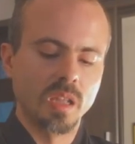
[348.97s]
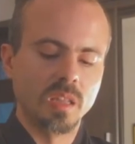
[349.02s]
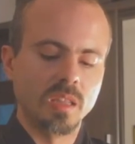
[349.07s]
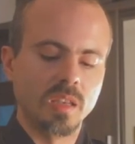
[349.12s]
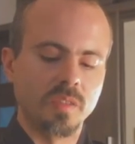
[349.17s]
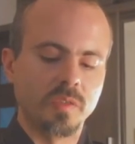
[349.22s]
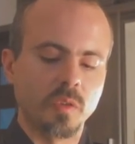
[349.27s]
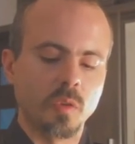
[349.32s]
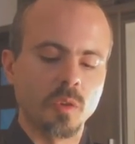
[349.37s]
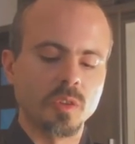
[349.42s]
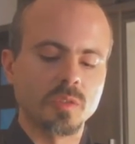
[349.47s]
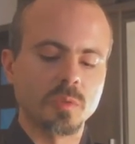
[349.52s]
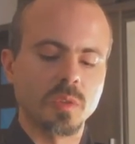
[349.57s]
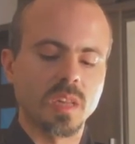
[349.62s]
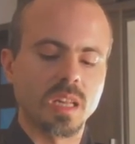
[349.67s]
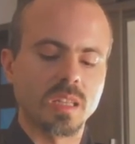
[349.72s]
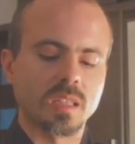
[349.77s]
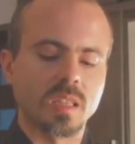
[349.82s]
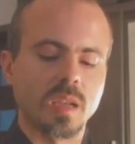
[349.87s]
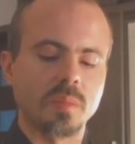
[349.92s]
The fools
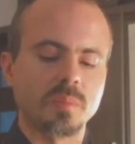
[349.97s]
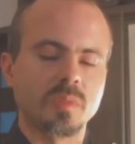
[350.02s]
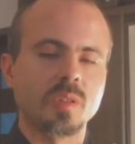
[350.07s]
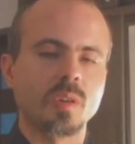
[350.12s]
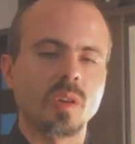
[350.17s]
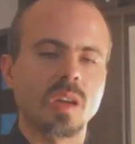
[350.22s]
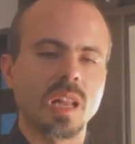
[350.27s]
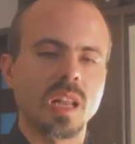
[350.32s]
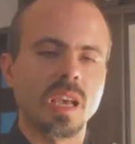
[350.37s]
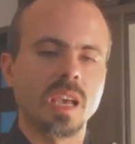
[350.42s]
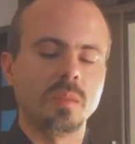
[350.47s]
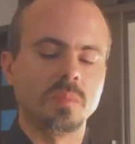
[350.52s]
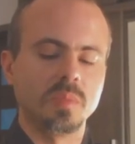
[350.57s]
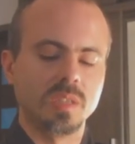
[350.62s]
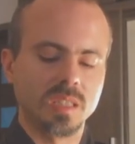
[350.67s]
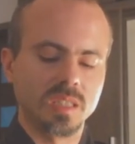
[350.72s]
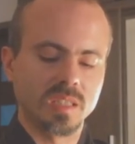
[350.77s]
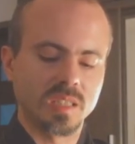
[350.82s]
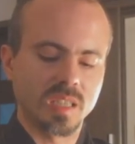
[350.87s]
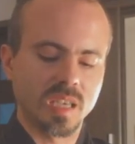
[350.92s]
will attempt to claim
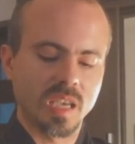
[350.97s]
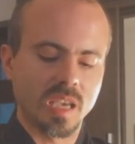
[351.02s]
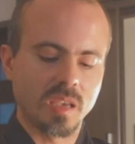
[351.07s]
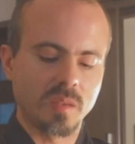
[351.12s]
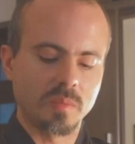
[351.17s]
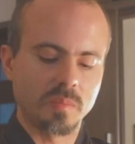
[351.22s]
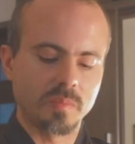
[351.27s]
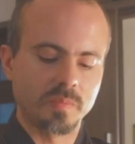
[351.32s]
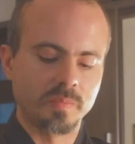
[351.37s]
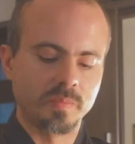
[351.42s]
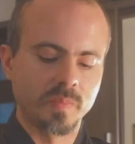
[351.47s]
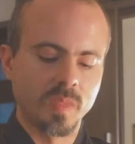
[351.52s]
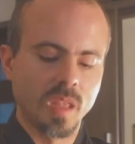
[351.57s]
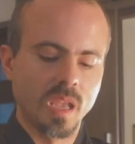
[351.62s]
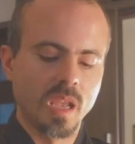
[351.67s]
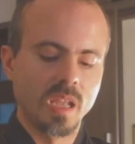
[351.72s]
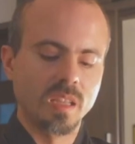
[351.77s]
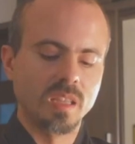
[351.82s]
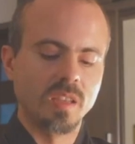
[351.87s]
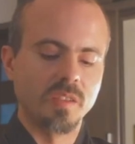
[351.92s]
the same.
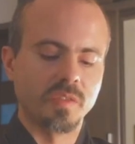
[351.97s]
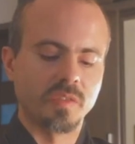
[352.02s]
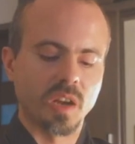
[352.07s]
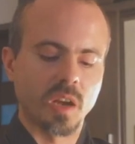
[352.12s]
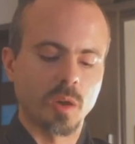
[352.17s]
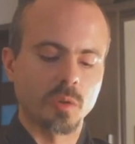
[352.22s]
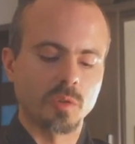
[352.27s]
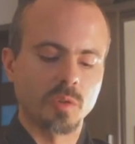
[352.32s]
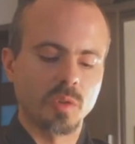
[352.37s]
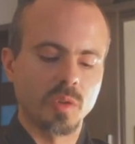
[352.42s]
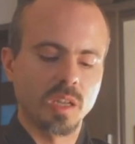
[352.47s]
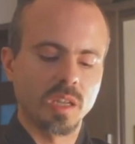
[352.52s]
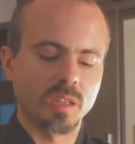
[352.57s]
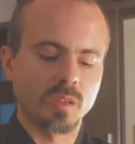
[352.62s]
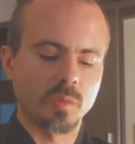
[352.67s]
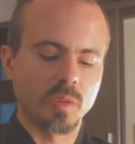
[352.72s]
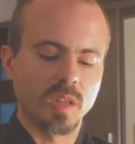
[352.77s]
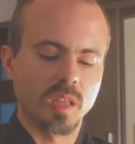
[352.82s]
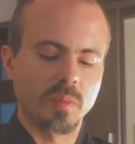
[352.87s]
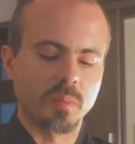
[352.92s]
The
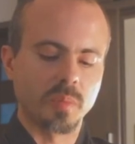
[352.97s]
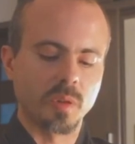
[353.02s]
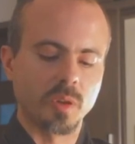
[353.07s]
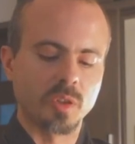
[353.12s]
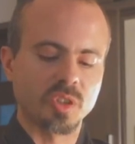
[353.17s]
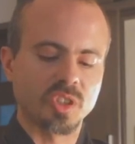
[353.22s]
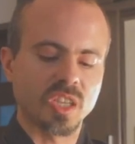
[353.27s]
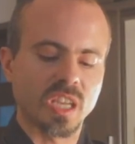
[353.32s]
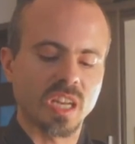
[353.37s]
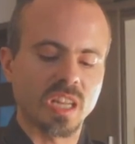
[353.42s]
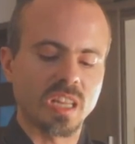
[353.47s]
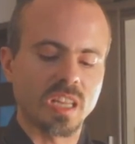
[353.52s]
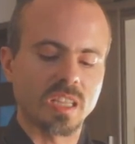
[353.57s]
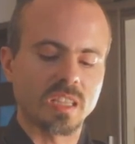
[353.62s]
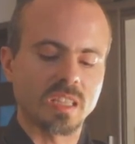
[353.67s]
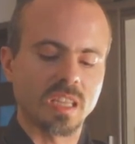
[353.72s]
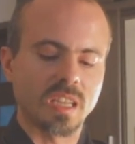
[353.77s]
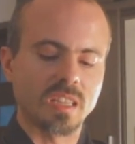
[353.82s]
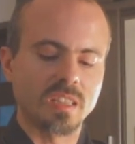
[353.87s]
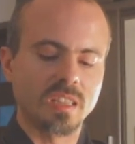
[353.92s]
fraudulent will employ
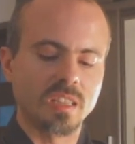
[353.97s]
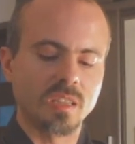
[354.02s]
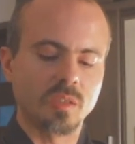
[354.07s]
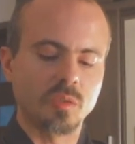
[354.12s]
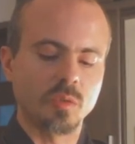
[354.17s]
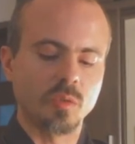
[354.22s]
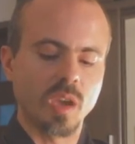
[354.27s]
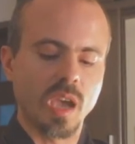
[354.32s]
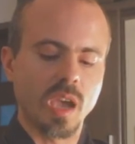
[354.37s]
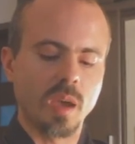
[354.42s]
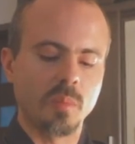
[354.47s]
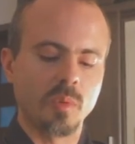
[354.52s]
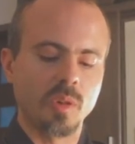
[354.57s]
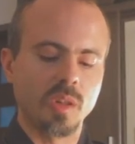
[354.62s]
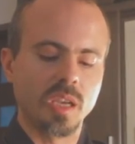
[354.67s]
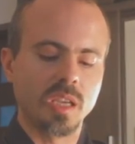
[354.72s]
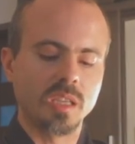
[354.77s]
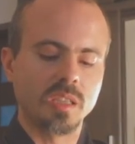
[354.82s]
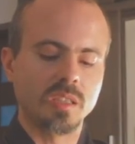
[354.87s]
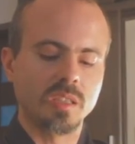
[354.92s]
charlatanly to
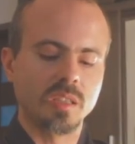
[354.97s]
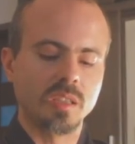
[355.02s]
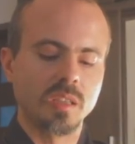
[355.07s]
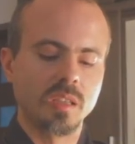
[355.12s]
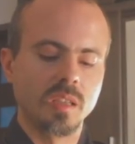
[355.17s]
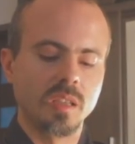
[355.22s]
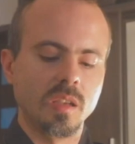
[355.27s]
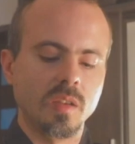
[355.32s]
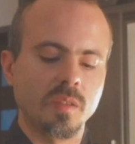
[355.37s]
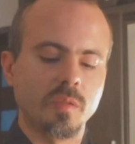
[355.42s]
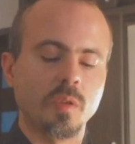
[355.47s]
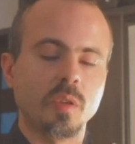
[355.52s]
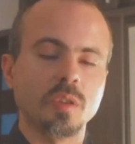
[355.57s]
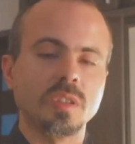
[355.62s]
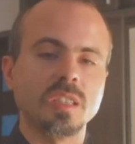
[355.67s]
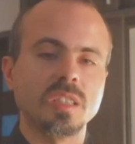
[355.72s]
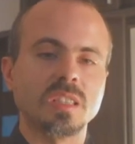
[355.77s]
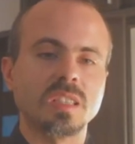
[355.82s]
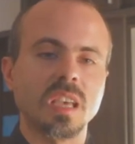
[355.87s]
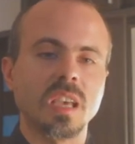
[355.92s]
emulate for
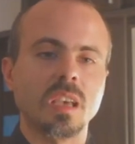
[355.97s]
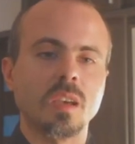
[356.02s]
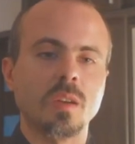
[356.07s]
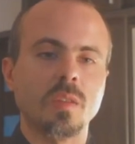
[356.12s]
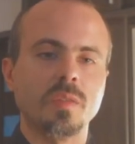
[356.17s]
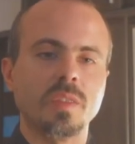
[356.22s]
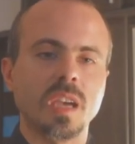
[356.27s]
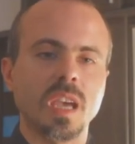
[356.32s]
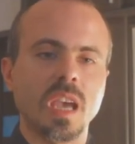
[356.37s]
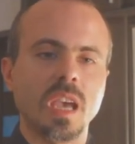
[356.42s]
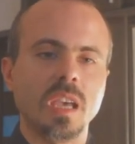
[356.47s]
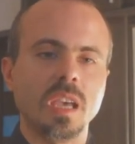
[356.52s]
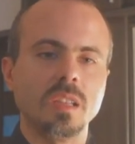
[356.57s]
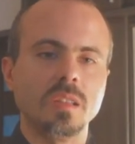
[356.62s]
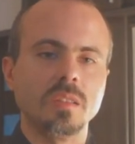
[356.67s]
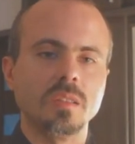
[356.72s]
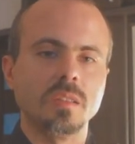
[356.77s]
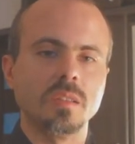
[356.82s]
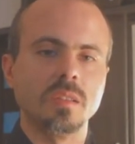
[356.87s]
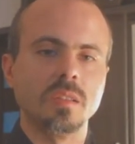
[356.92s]
the sake of gain,
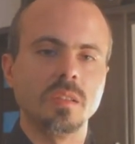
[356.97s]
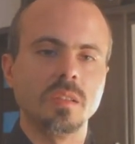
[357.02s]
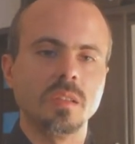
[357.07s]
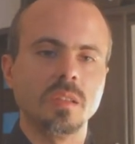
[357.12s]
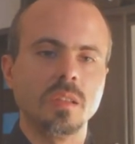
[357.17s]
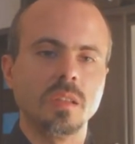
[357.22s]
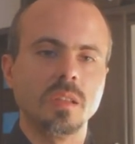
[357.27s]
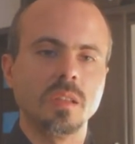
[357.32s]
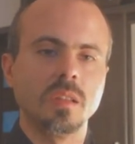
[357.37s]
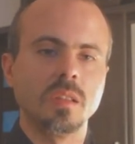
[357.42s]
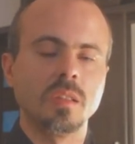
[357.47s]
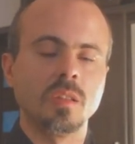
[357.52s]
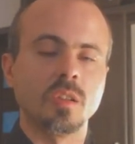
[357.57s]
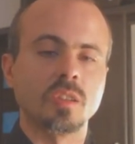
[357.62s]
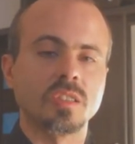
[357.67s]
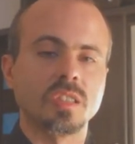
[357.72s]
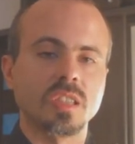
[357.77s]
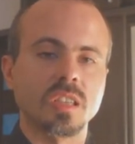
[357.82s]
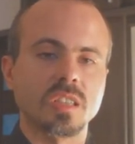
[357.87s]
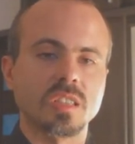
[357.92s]

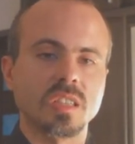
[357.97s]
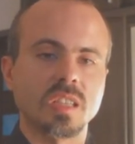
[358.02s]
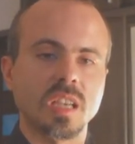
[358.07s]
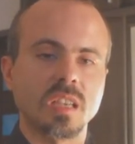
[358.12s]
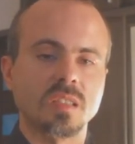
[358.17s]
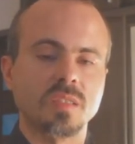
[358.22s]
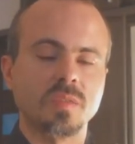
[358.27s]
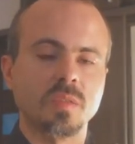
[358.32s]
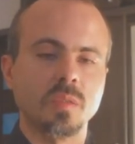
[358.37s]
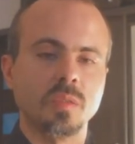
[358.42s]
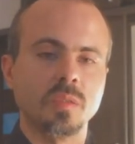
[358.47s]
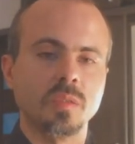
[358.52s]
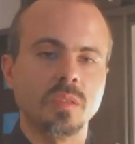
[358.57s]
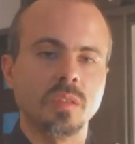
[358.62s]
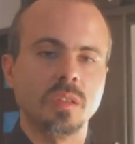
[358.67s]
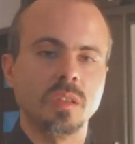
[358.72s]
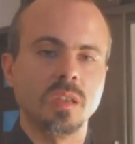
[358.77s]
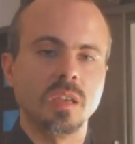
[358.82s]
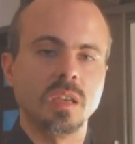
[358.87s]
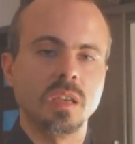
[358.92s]
not successful
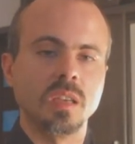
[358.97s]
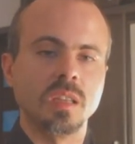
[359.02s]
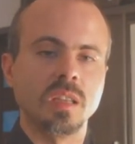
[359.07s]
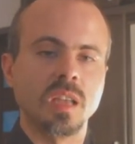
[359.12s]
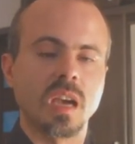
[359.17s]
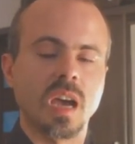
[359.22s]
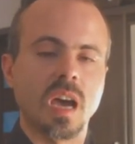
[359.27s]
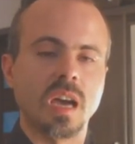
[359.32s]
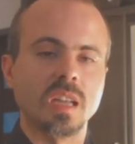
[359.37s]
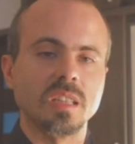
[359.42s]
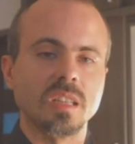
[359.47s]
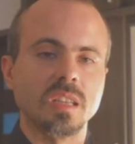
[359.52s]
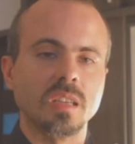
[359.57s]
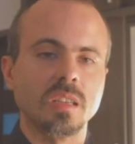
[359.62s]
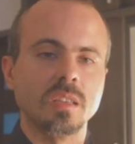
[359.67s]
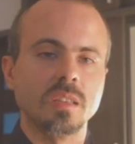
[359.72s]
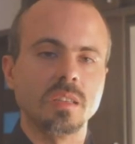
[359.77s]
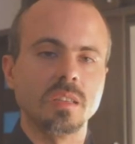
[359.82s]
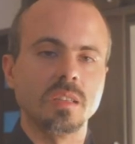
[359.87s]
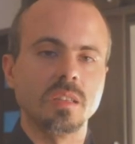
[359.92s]
in other
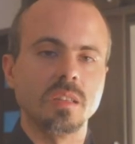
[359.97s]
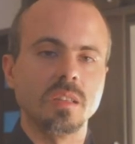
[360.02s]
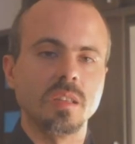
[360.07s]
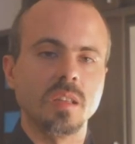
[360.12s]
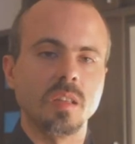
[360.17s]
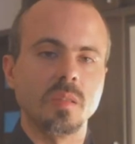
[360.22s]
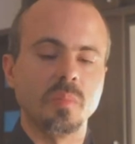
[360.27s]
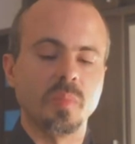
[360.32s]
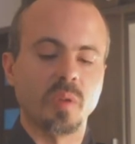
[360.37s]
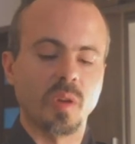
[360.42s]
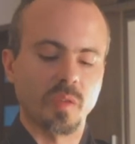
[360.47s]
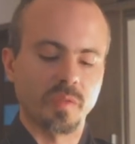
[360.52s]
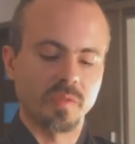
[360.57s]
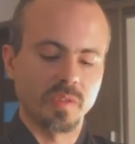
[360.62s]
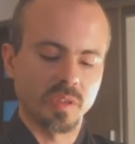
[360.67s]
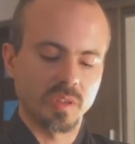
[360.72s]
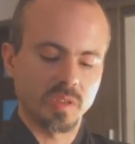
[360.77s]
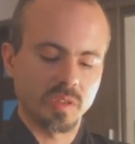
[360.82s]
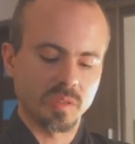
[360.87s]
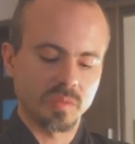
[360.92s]
than
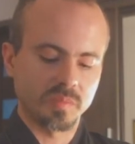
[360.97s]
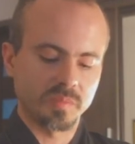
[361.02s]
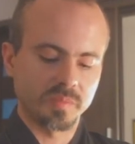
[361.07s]
profit.